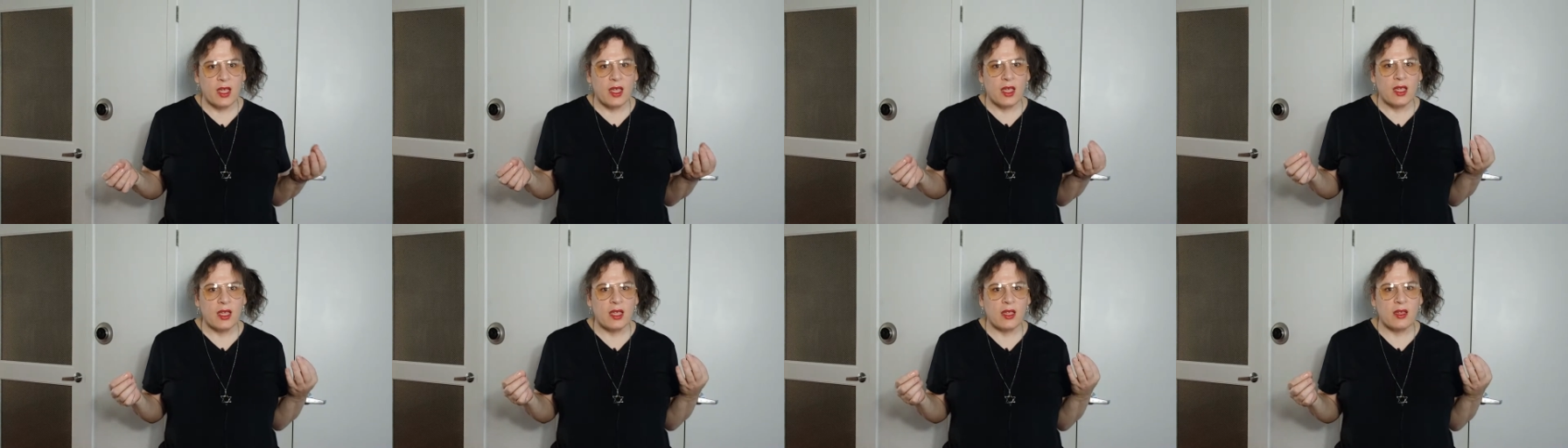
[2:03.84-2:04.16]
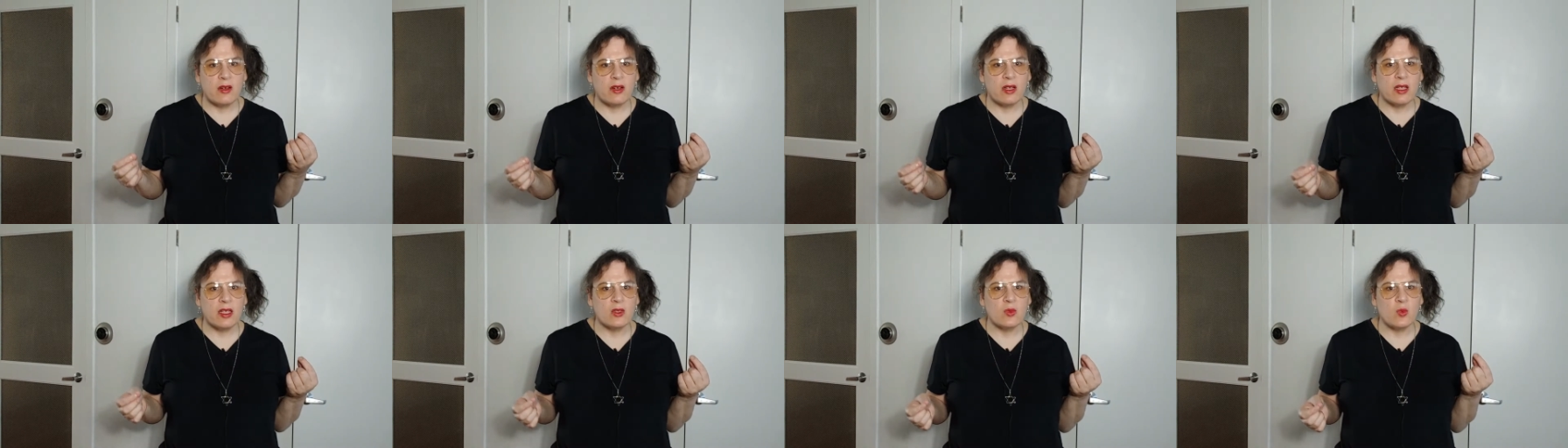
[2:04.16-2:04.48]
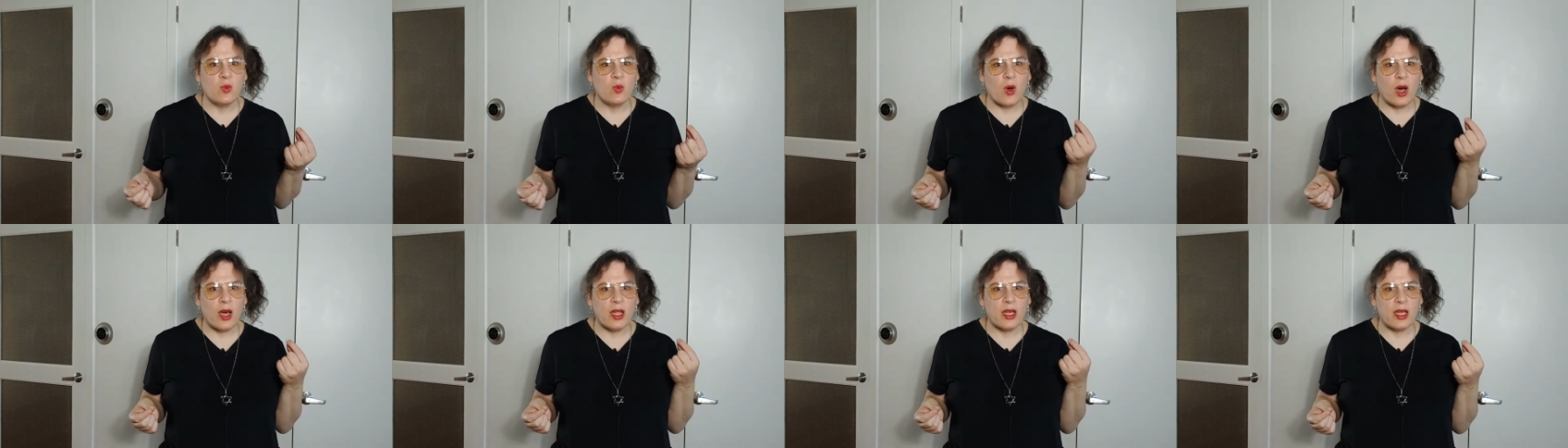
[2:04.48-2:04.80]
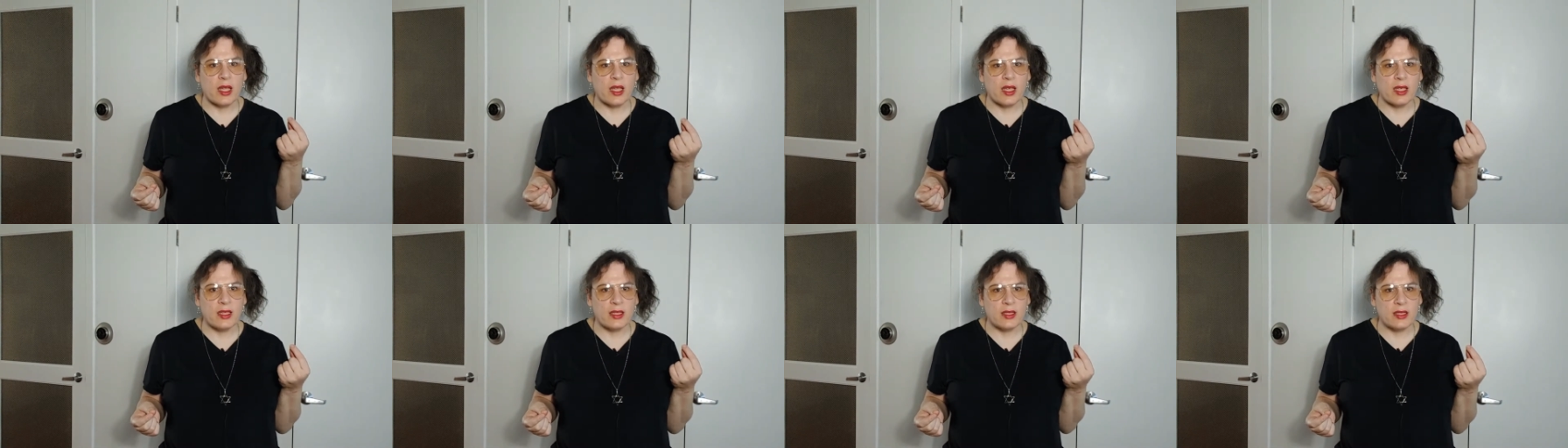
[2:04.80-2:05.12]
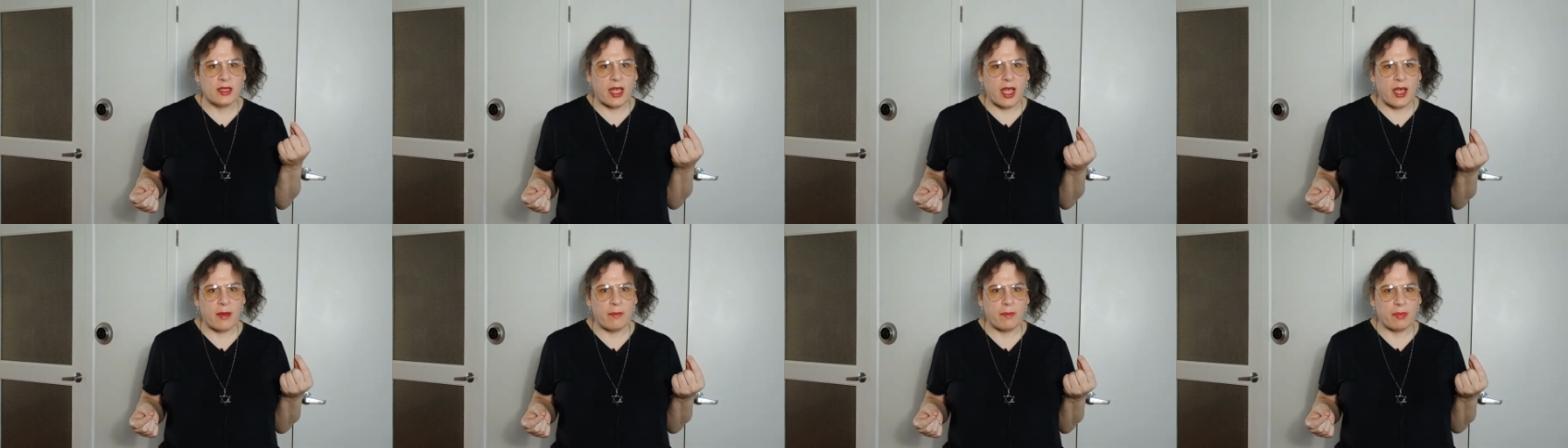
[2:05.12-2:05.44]
Here is one
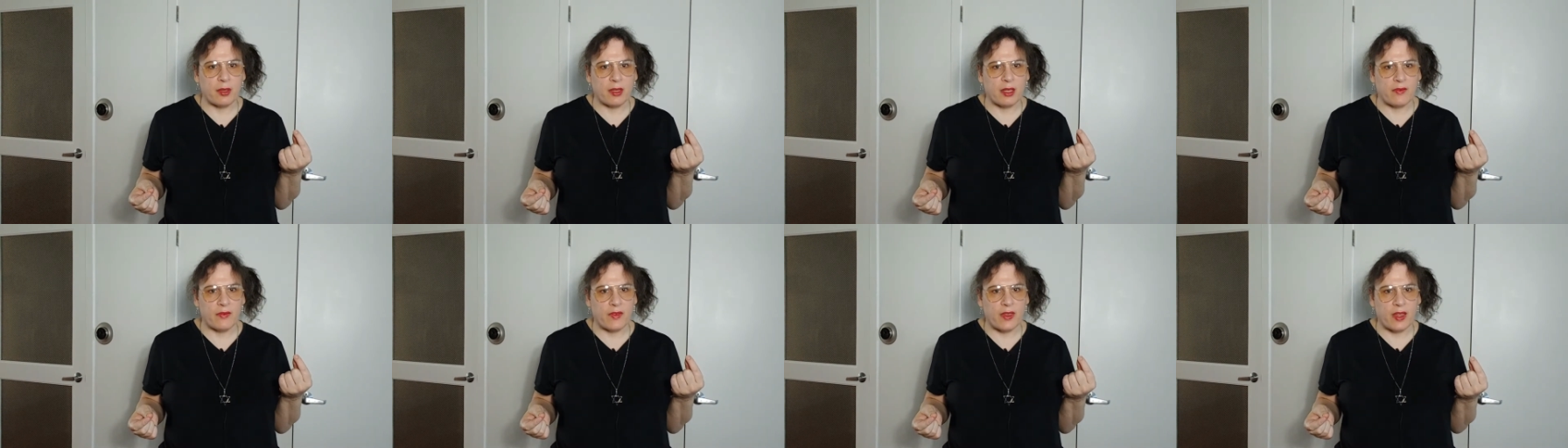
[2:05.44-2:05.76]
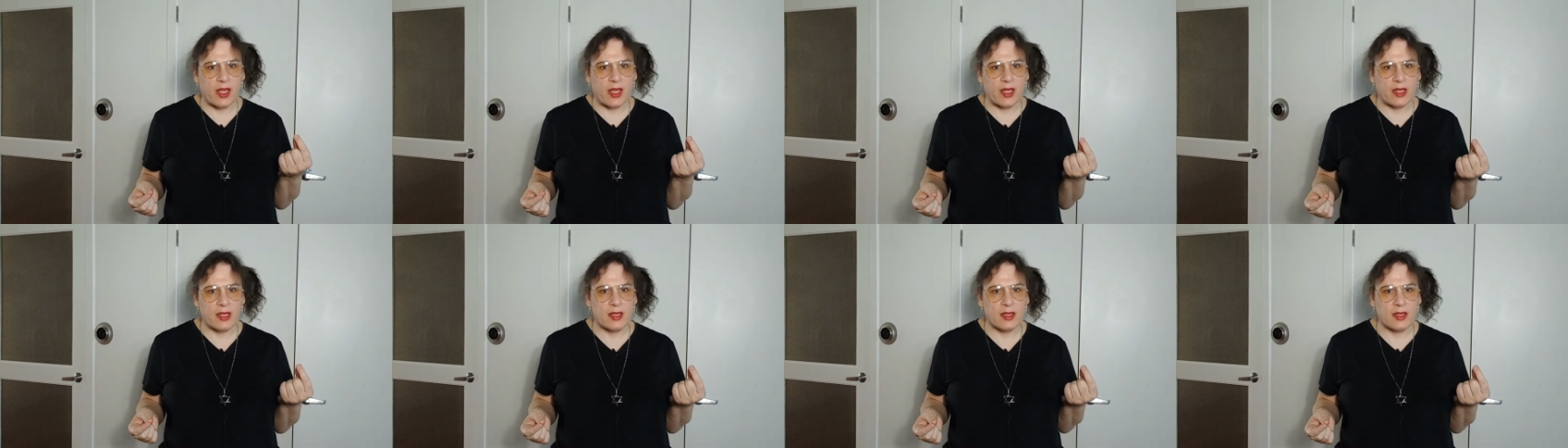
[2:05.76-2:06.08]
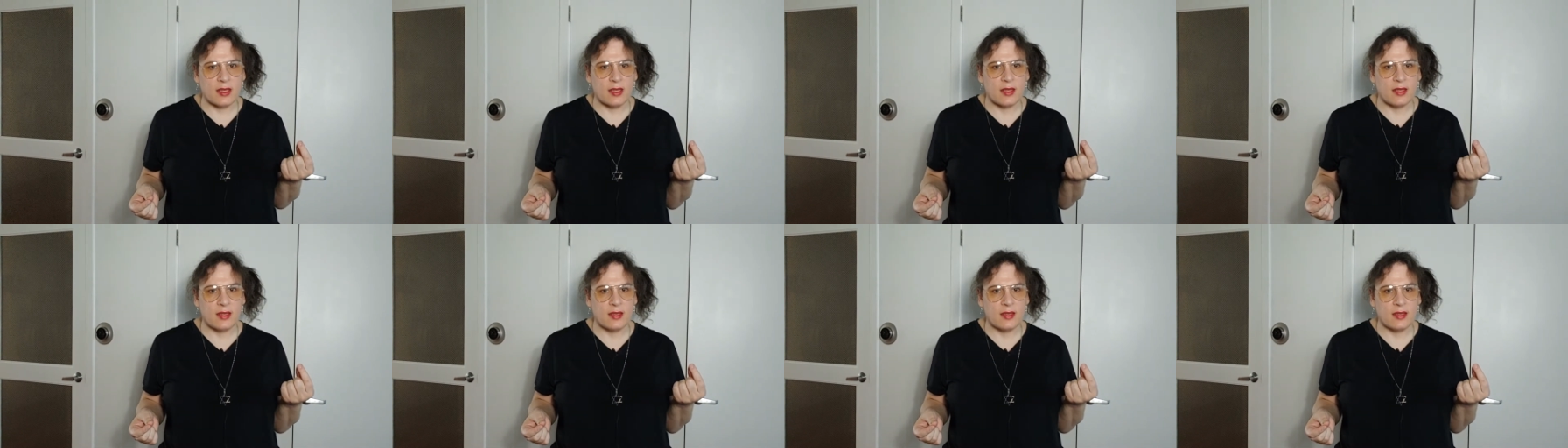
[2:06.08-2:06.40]
example of this.